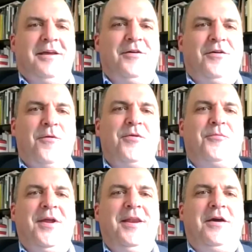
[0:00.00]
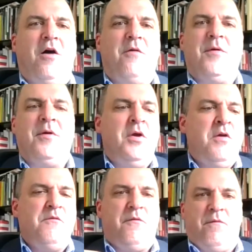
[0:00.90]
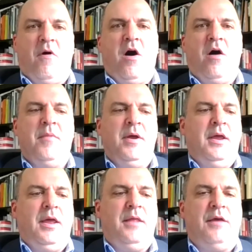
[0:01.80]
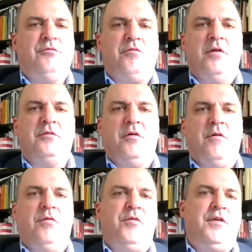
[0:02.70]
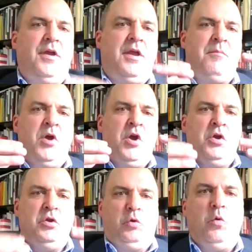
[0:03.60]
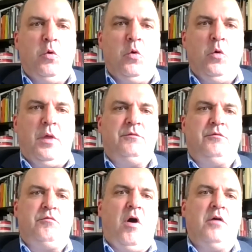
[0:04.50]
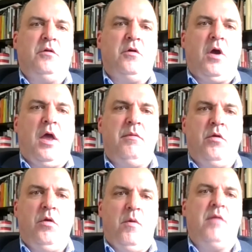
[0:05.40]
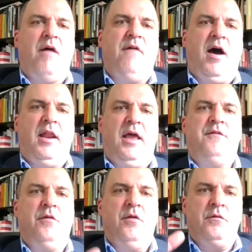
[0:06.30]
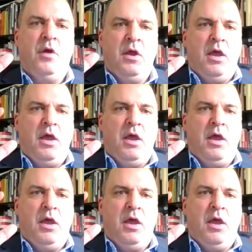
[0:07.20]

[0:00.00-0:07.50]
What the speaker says: You really cover from the structure of the regime to the structure and human rights violations,